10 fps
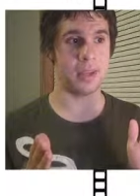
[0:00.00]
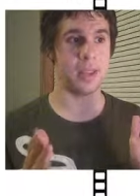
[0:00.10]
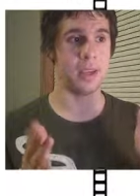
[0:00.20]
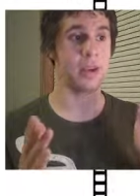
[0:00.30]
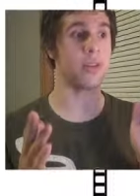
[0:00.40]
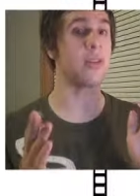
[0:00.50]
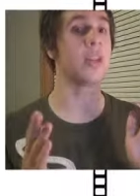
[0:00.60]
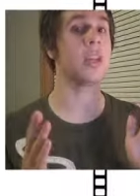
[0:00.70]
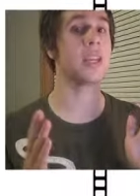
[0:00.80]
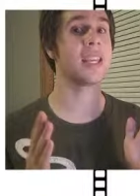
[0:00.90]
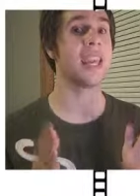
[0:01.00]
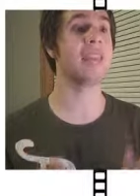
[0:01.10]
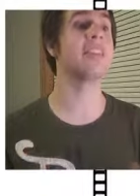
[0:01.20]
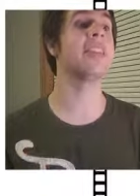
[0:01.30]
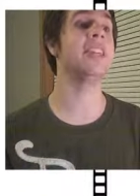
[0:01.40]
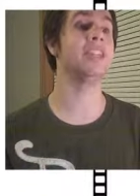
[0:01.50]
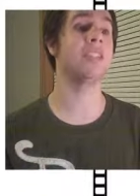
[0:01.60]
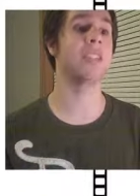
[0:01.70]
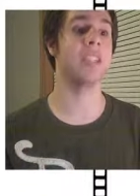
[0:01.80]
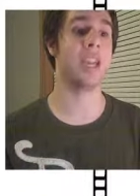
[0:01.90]
They are doing
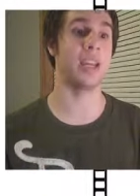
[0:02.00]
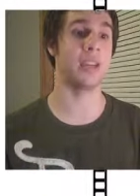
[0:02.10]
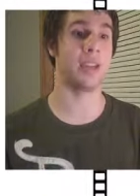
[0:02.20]
cancellations again.